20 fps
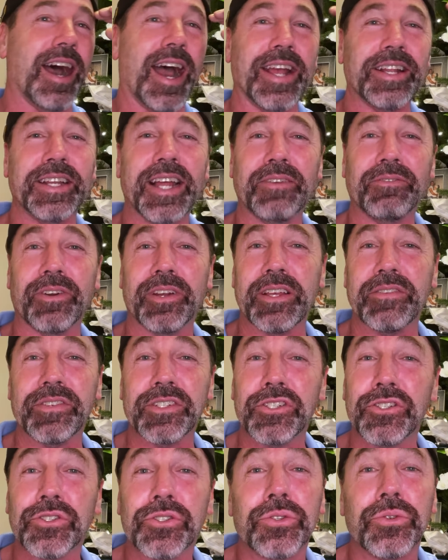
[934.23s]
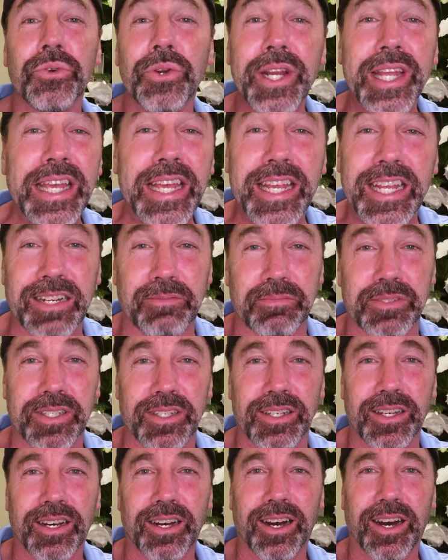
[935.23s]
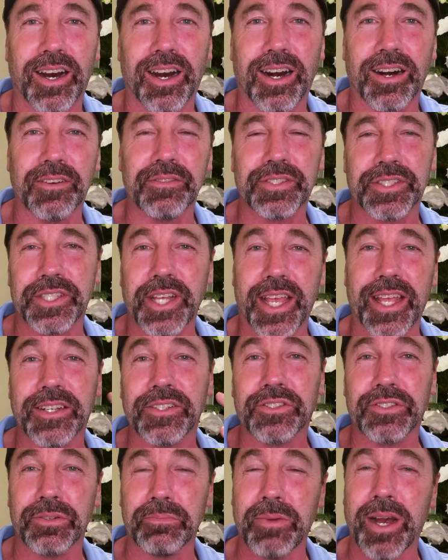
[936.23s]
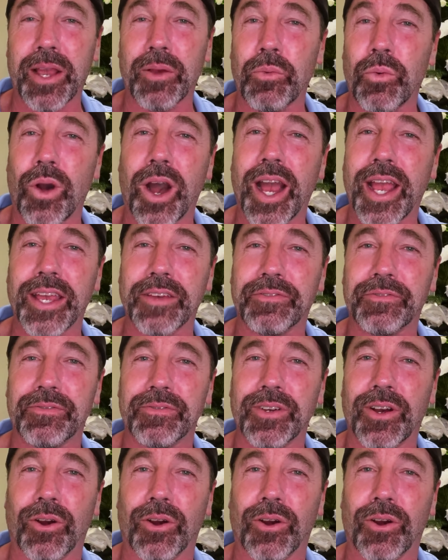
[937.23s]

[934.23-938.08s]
even dreamed of saying to my wife